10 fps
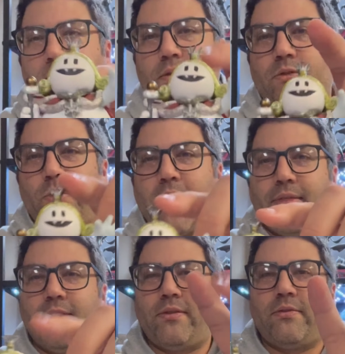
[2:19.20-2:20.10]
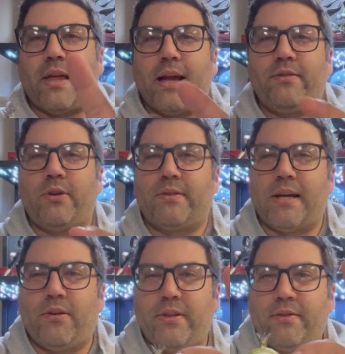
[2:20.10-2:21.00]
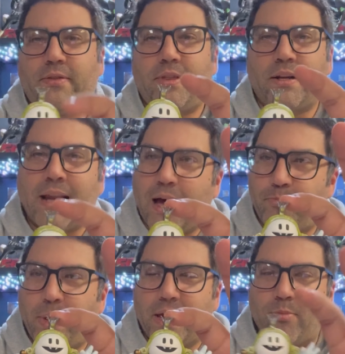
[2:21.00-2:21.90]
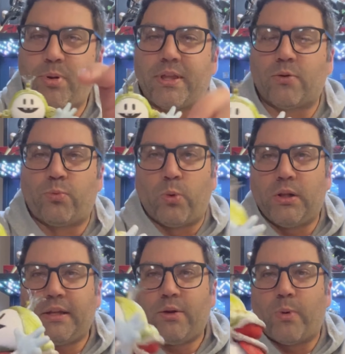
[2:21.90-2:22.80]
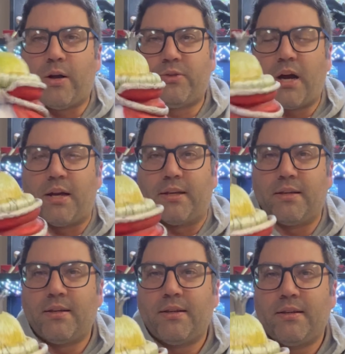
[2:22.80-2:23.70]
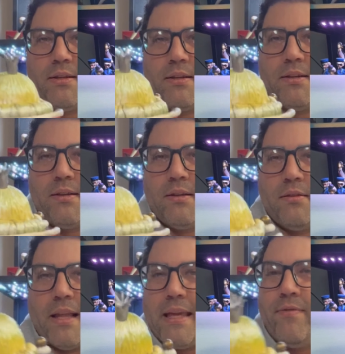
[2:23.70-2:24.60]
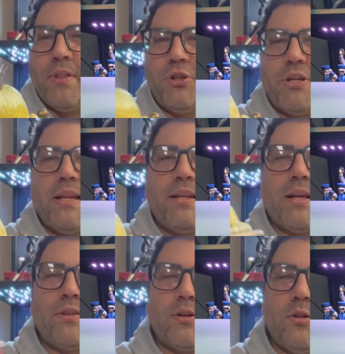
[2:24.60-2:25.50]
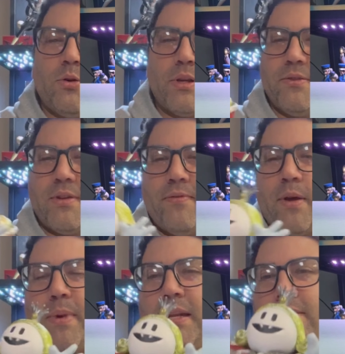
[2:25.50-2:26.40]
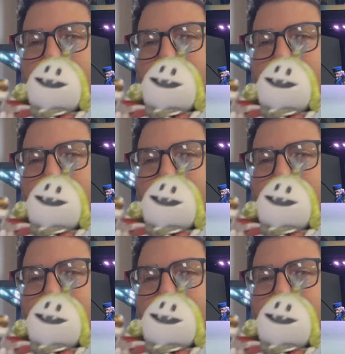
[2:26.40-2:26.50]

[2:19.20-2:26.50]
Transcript: So yeah, this is like, as you can tell, they're not big, but they're really well done. Like even the shading on the cloak and stuff, I mean, it's